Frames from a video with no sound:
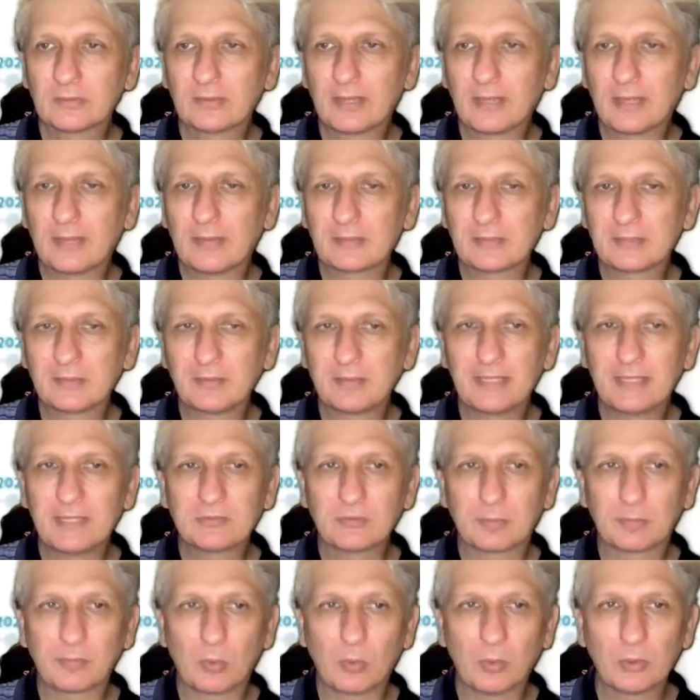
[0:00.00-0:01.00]
a look at
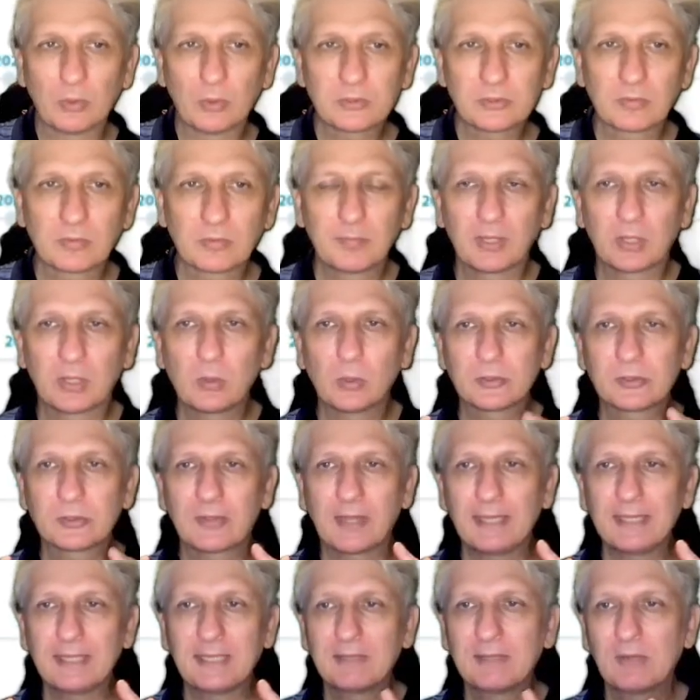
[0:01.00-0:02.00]
uh, some of these
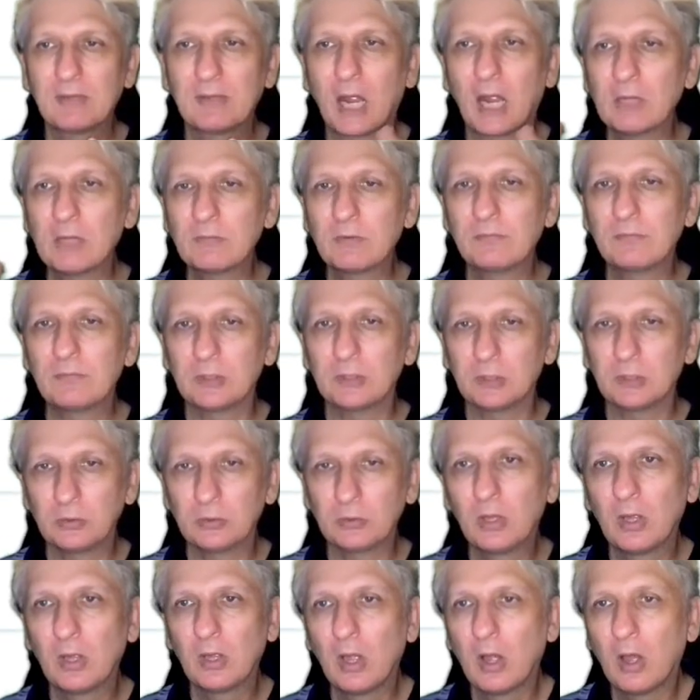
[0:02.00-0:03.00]
reports because they give an
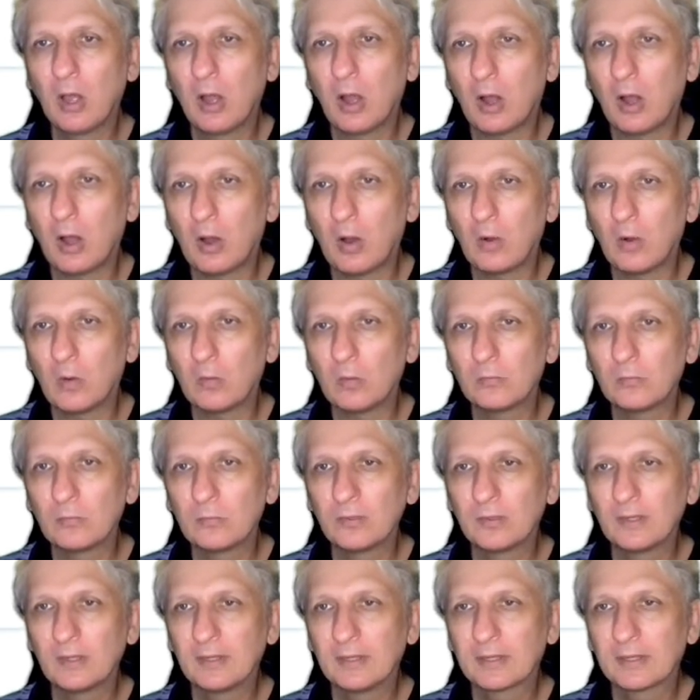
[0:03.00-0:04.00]
overview
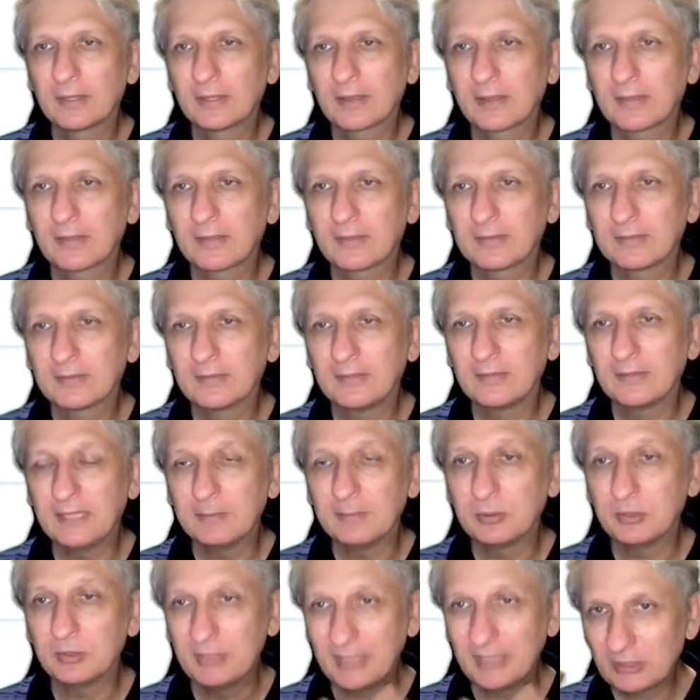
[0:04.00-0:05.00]
of
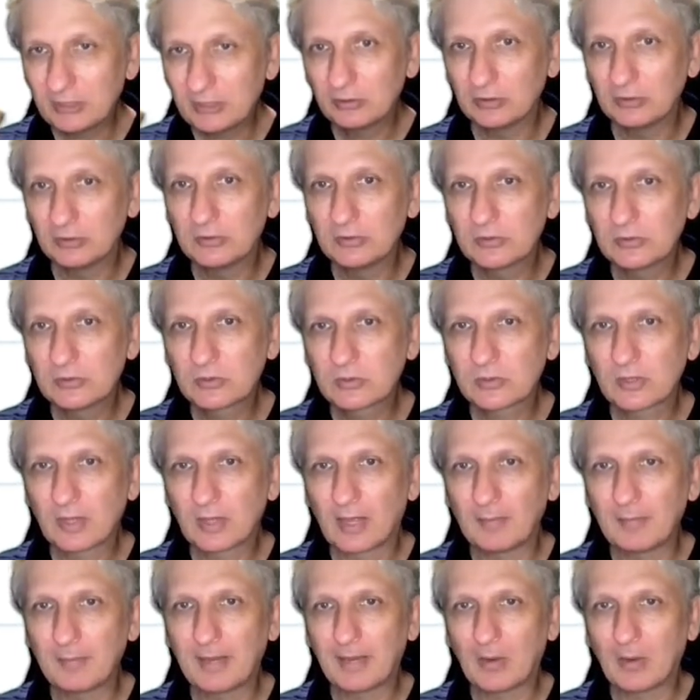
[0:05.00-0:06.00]
the
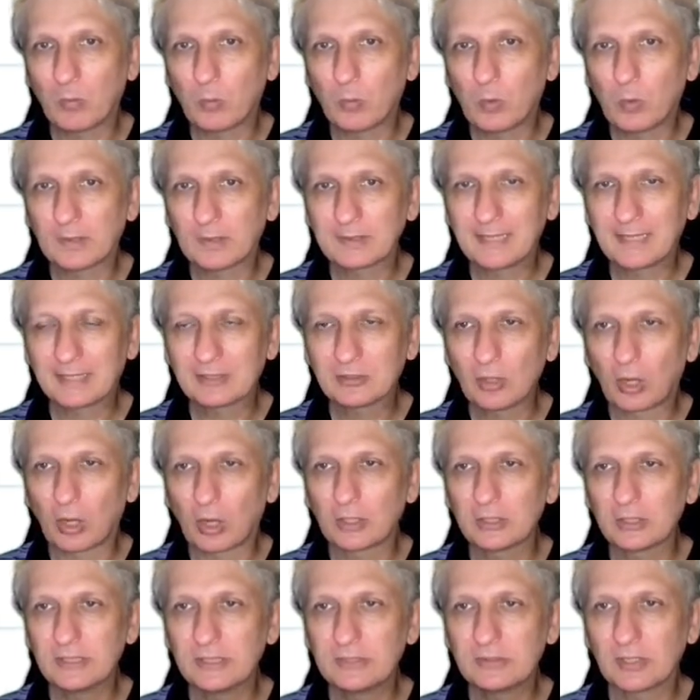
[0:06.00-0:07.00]
predictions about
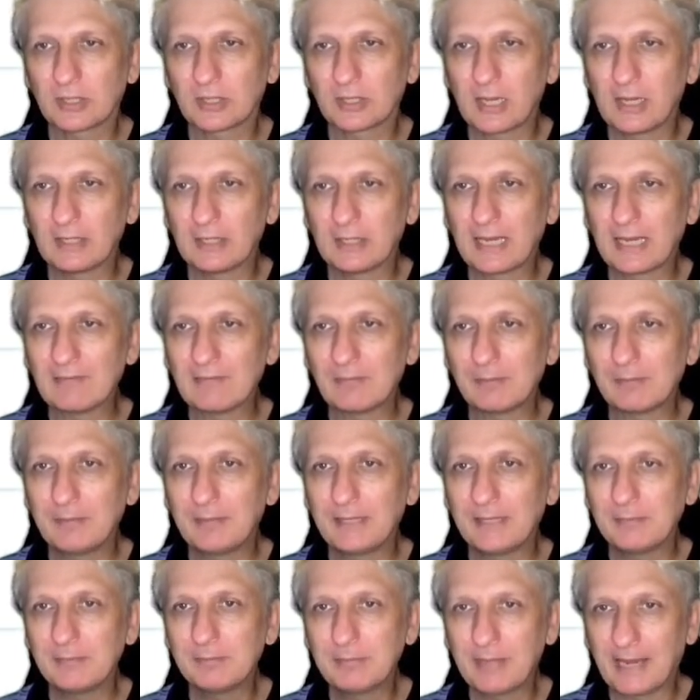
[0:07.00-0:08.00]
what technologies are
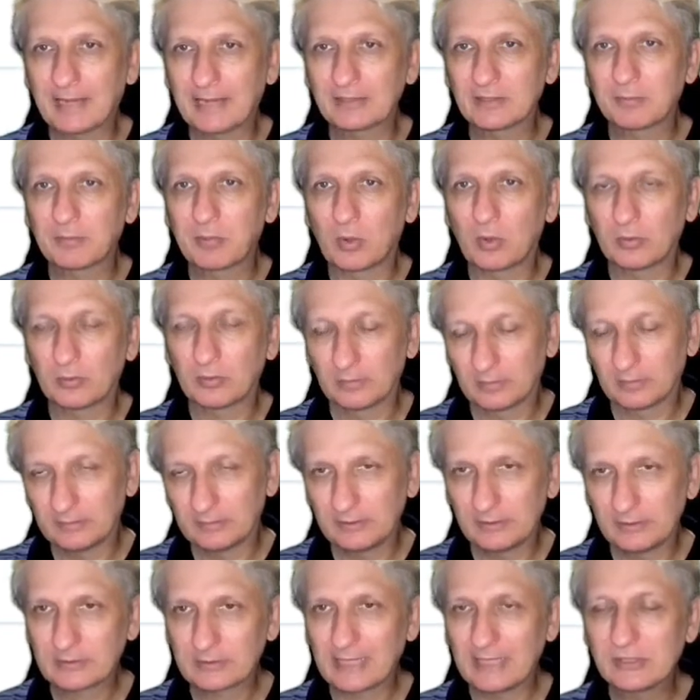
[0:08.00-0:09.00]
going to have a big
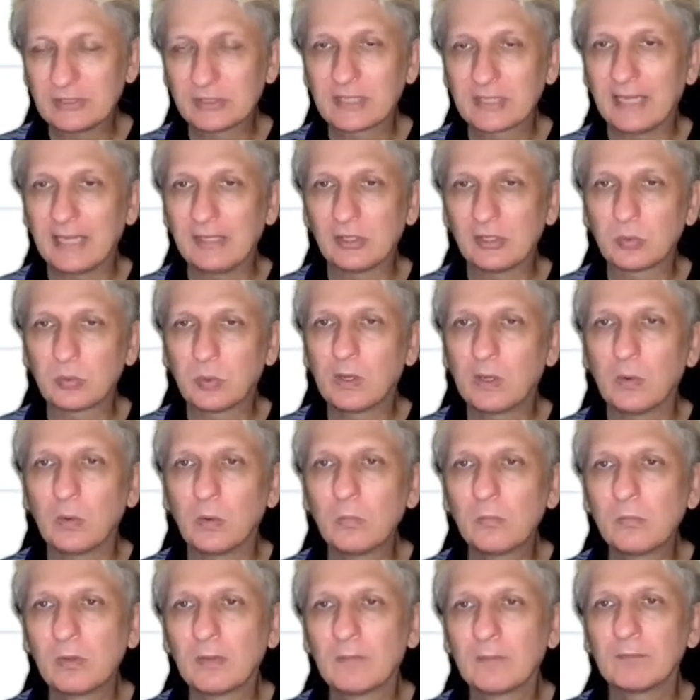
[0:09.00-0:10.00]
impact upon, in this case,
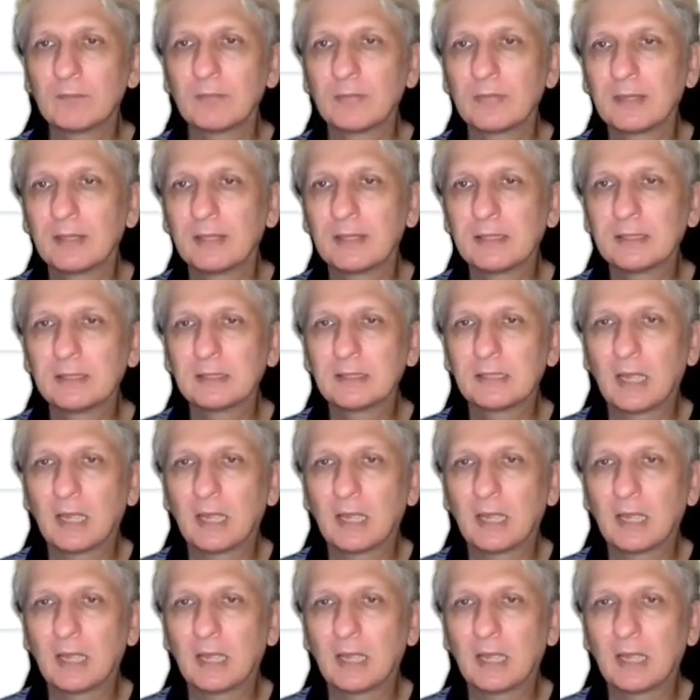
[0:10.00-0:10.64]
K to 12